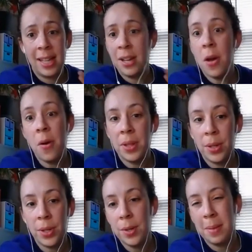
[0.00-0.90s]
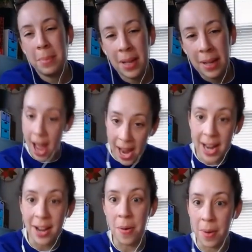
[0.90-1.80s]
They know what they're doing, but
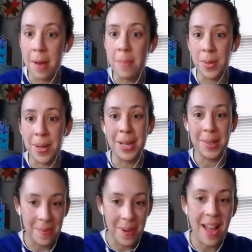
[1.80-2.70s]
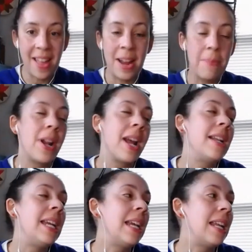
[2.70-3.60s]
I know what I'm doing as well and what I need.